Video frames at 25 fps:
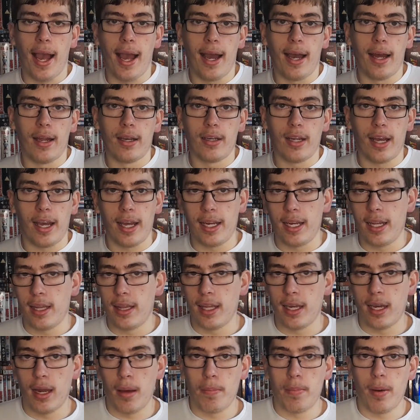and
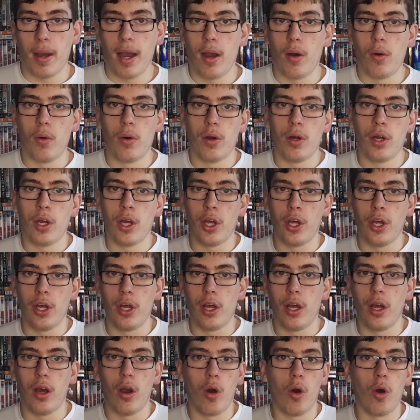anything about
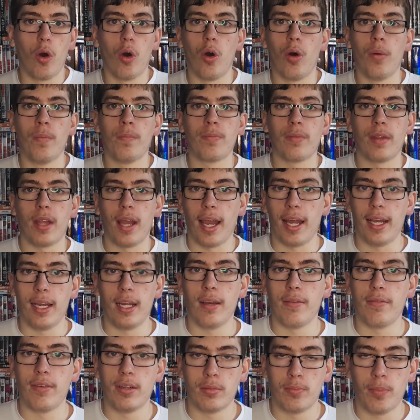her or
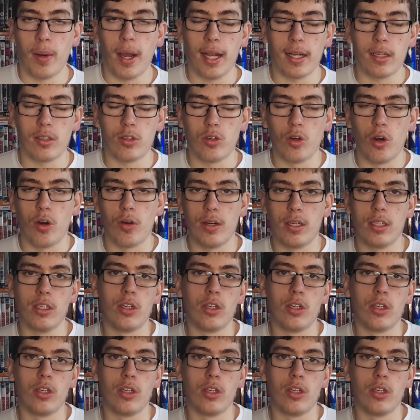any of his backstory.